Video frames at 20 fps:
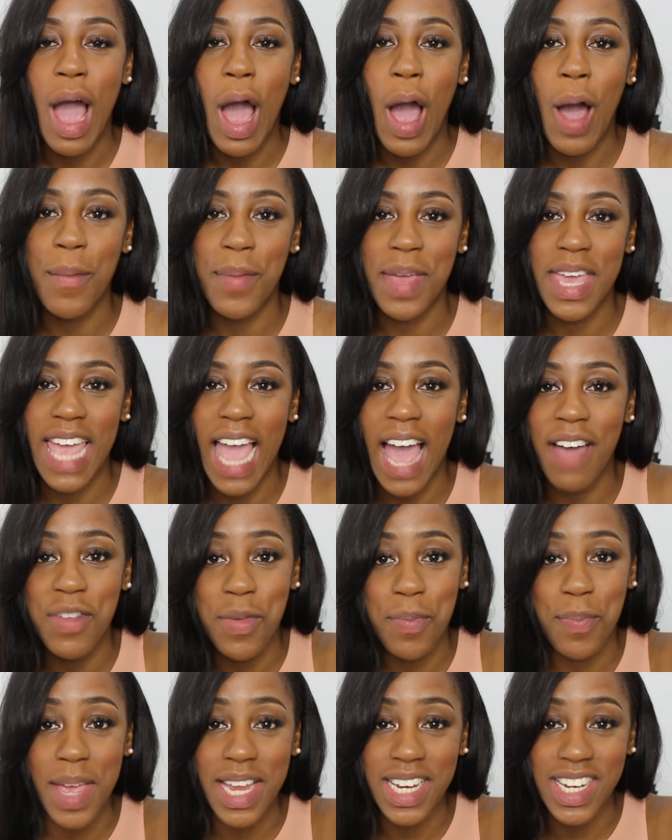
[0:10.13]
I'll be
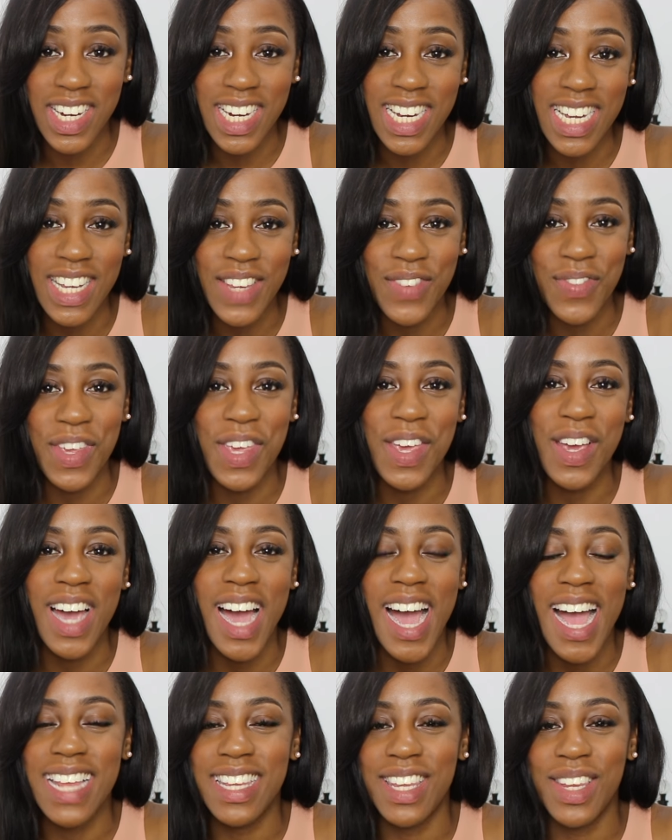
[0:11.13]
having pictures for you
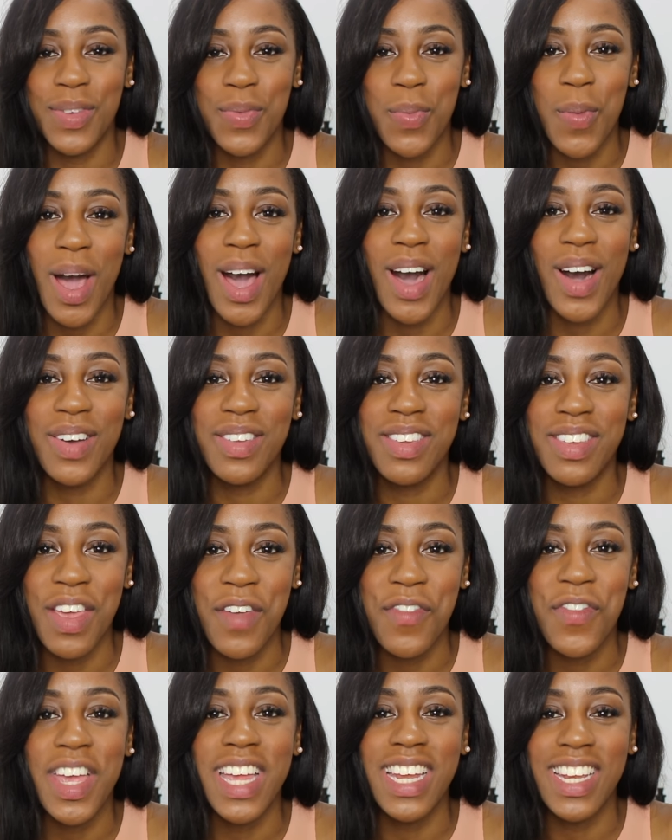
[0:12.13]
guys as well, so
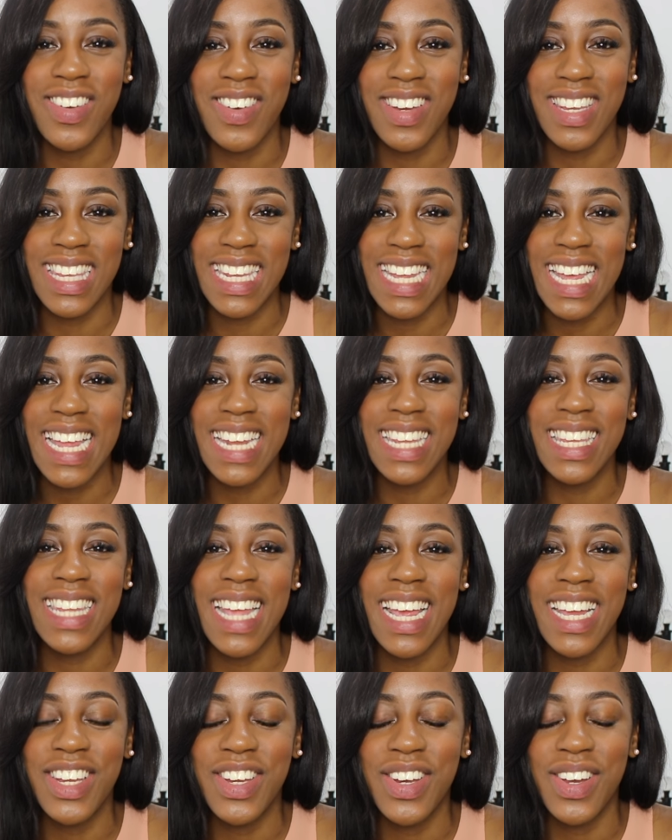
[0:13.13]
if you're interested,
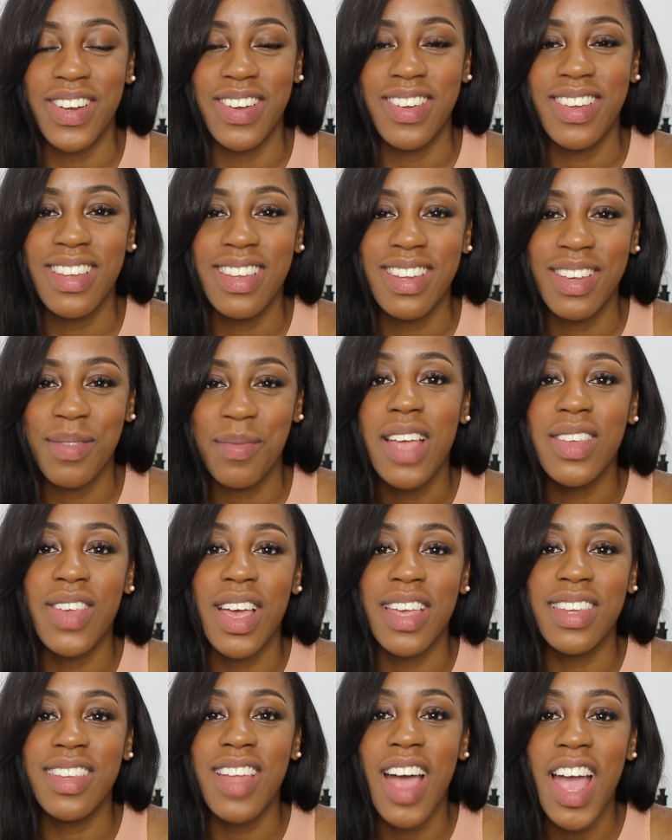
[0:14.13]
stay tuned.
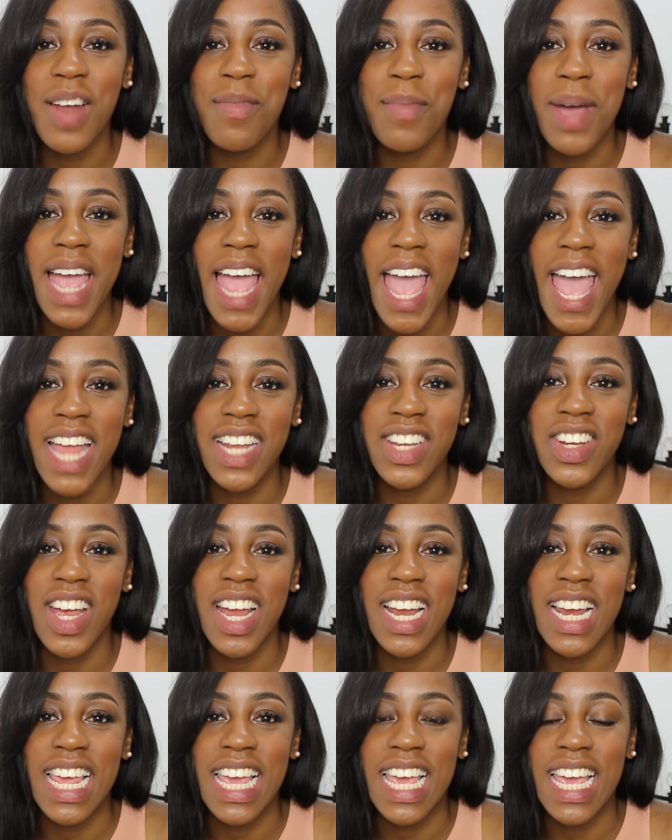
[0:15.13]
So I started my hair
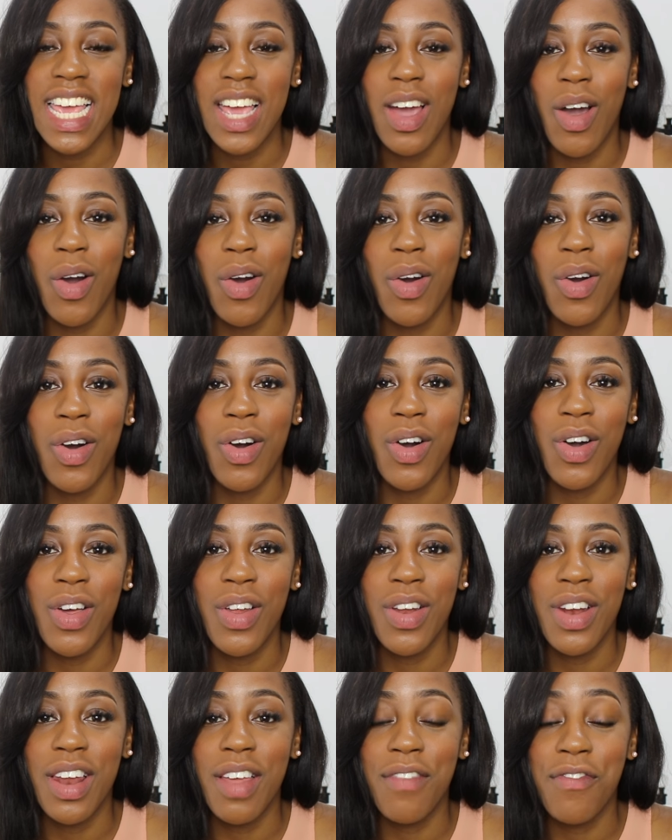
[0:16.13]
journey
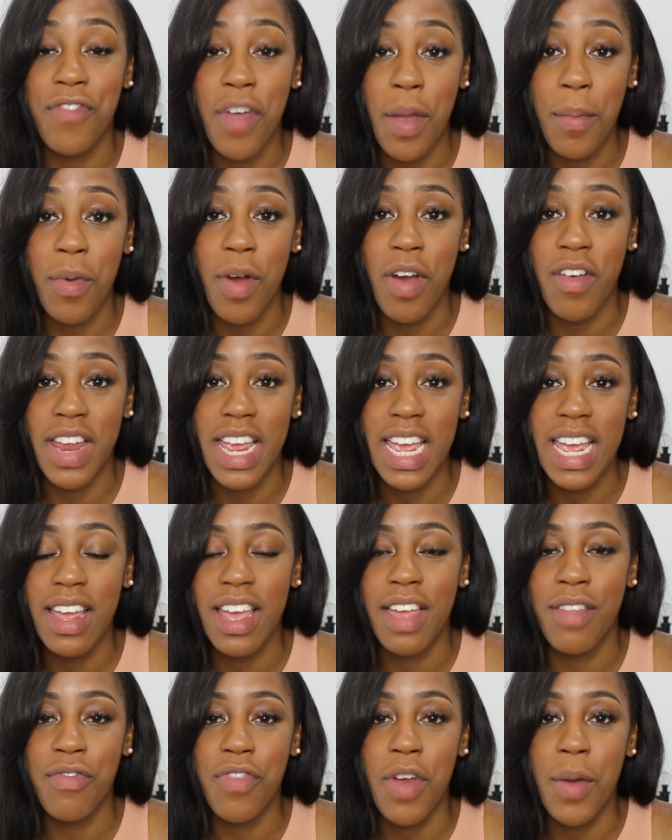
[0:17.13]

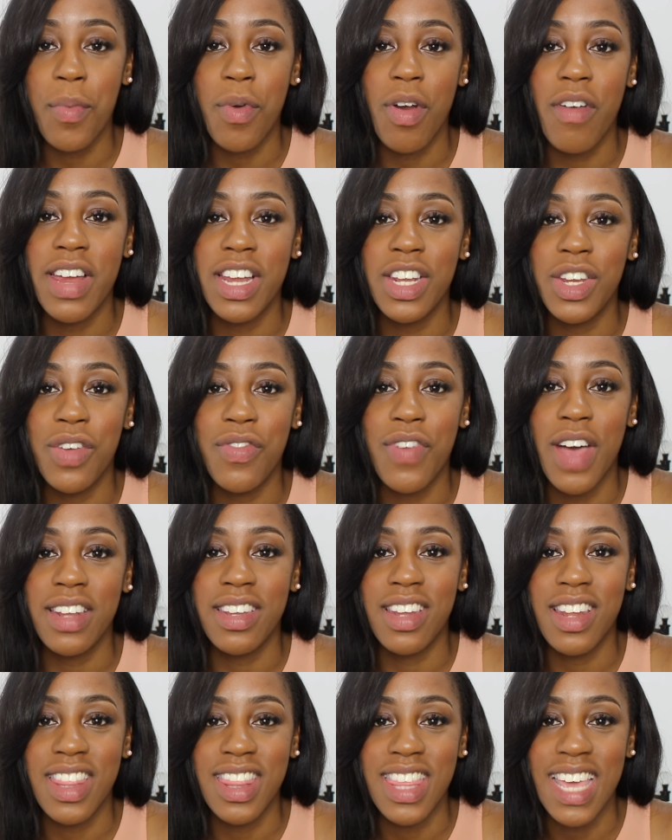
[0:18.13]
in February
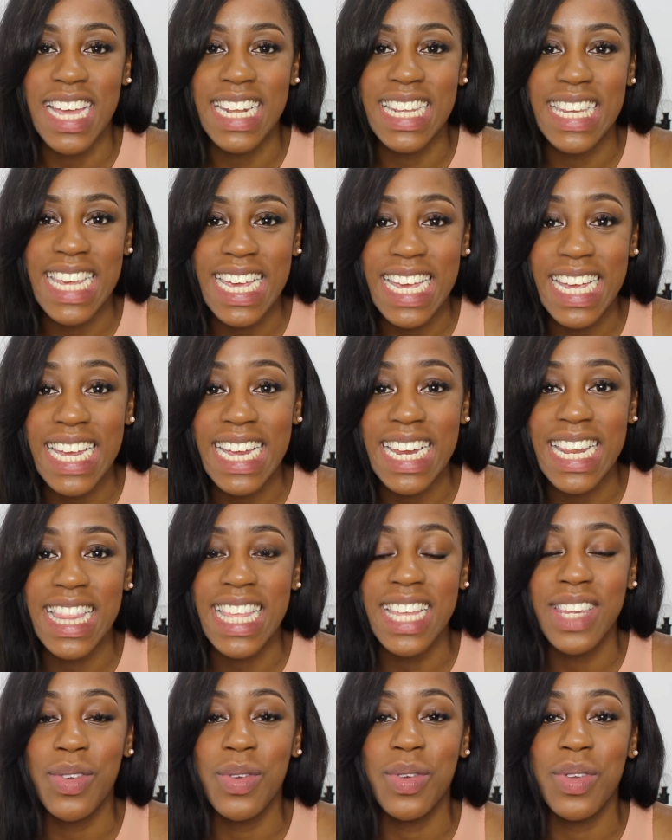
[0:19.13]
2013.
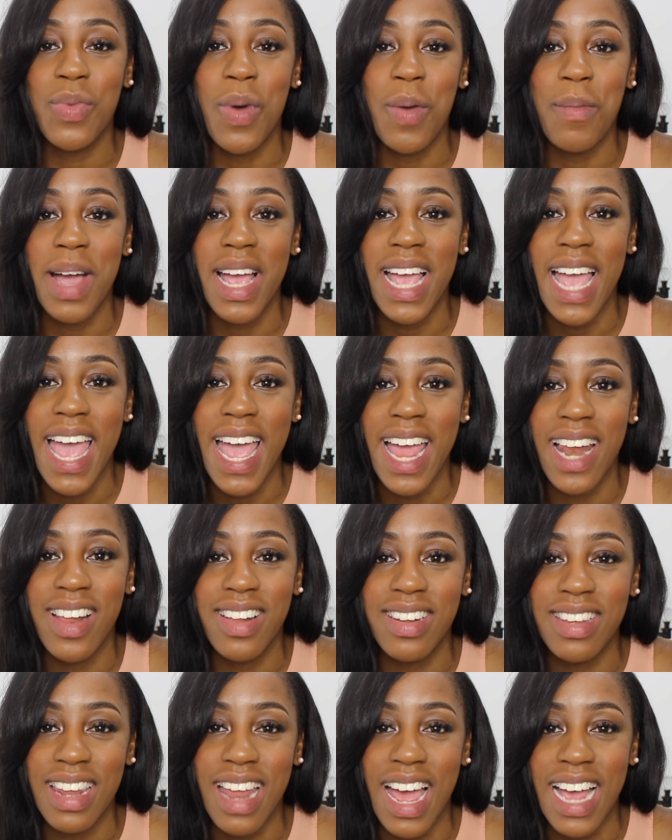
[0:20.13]
This was what my hair
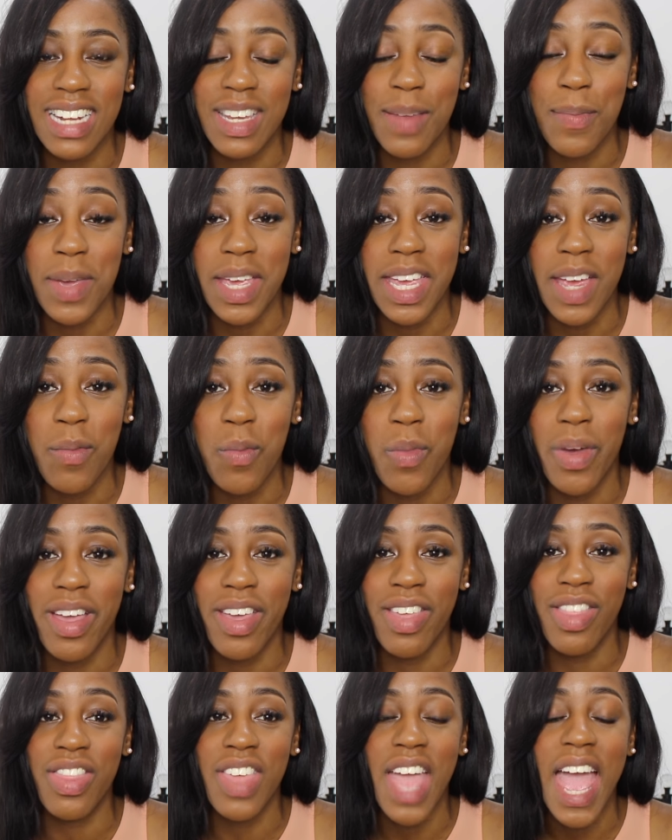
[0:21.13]
looks like to begin
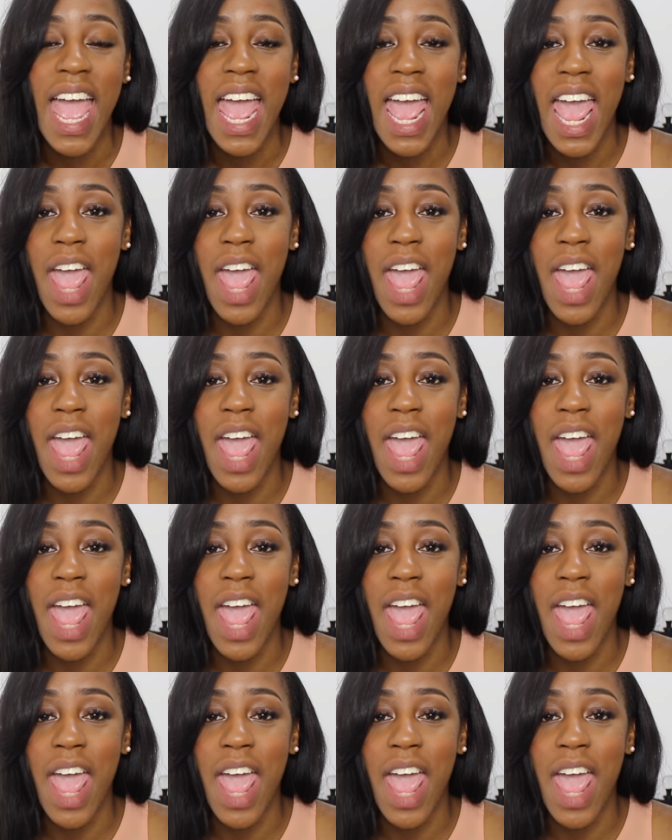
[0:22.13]
with.